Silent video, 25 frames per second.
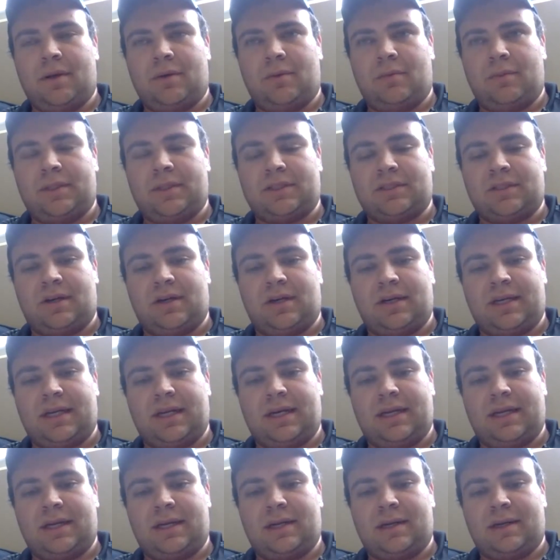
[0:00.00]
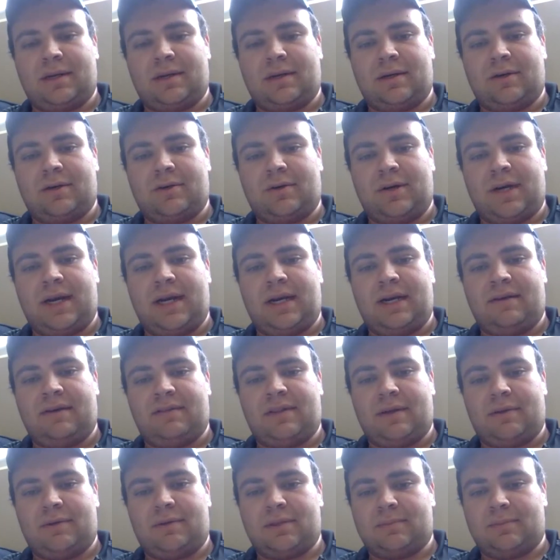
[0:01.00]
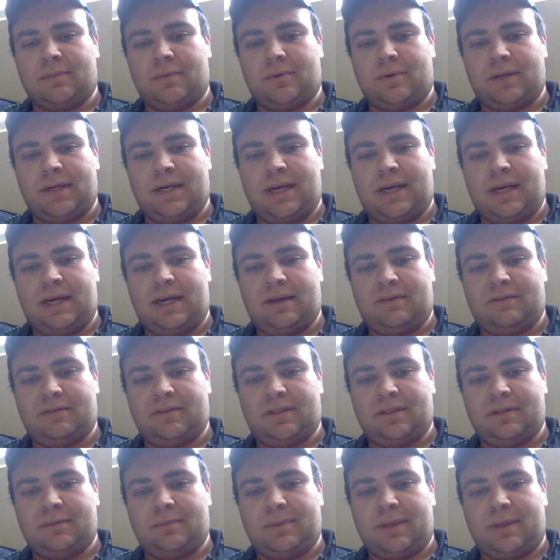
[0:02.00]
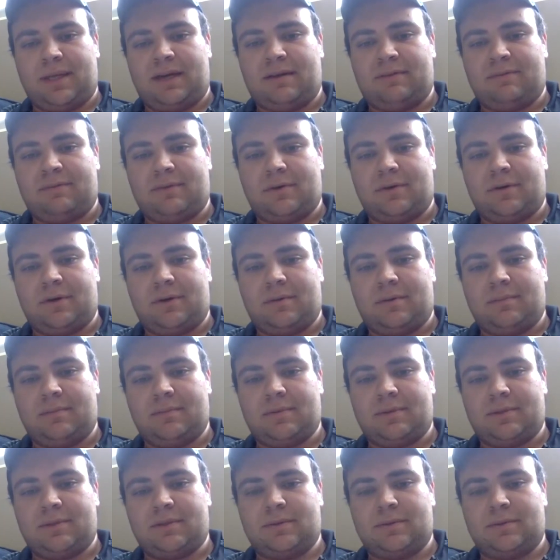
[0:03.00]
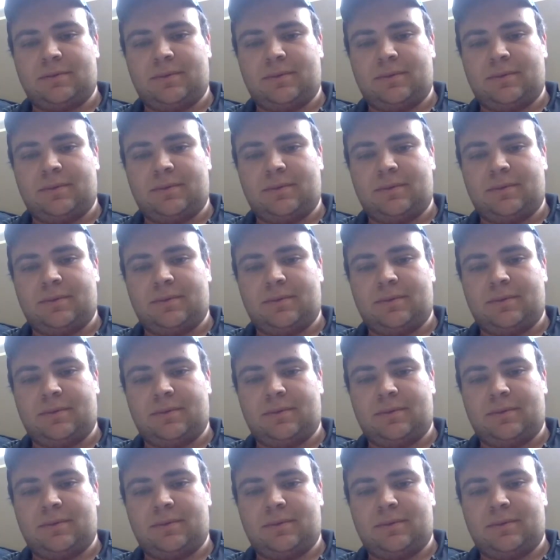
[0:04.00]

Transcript: We started getting creative that was more native to platforms.